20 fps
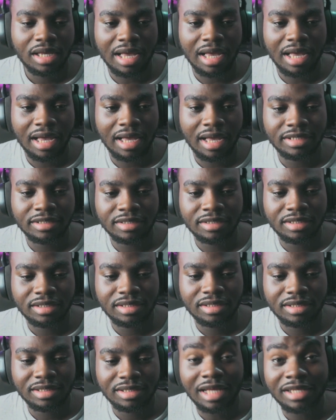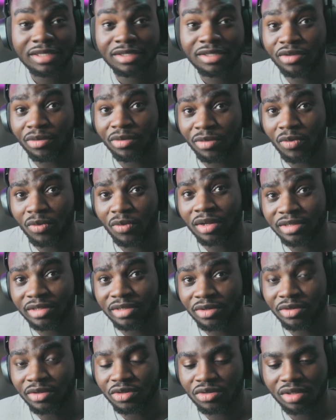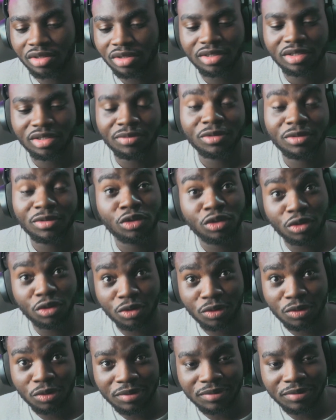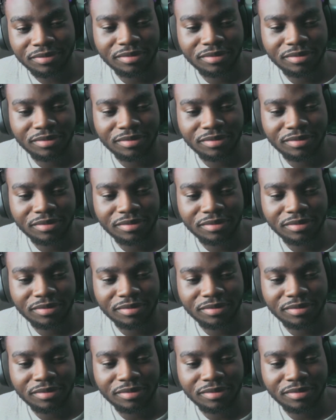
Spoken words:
And that's number one, the controller. Number two,